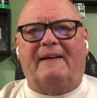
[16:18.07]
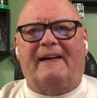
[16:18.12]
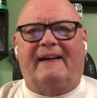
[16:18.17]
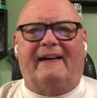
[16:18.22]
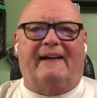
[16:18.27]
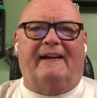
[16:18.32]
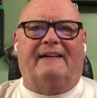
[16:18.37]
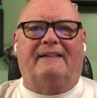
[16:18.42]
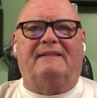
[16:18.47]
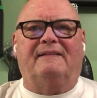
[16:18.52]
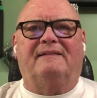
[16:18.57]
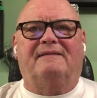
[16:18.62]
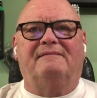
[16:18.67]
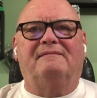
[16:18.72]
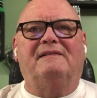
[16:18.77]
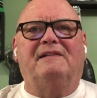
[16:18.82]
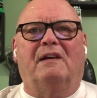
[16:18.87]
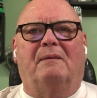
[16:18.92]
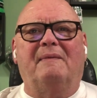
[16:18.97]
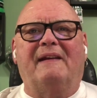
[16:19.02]
and
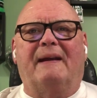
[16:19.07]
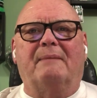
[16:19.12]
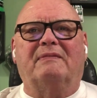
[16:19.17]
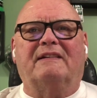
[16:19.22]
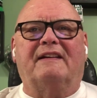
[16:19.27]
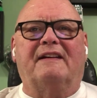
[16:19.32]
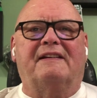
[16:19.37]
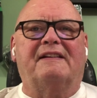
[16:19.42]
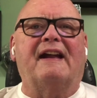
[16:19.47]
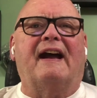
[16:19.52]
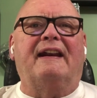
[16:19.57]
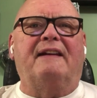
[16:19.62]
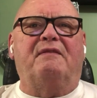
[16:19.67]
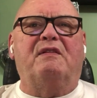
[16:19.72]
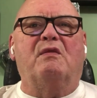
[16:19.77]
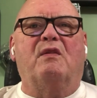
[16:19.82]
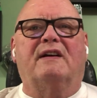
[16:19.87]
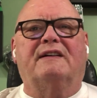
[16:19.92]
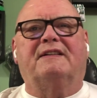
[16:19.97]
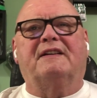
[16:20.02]
you'll be able to decide if
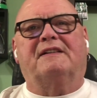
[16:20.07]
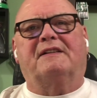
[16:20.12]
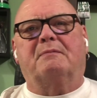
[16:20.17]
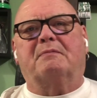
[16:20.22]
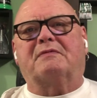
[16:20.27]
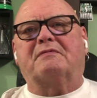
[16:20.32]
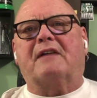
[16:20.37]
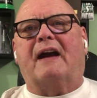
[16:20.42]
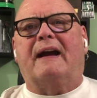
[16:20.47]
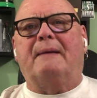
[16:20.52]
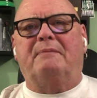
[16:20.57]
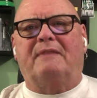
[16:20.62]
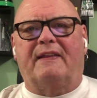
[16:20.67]
you want to subscribe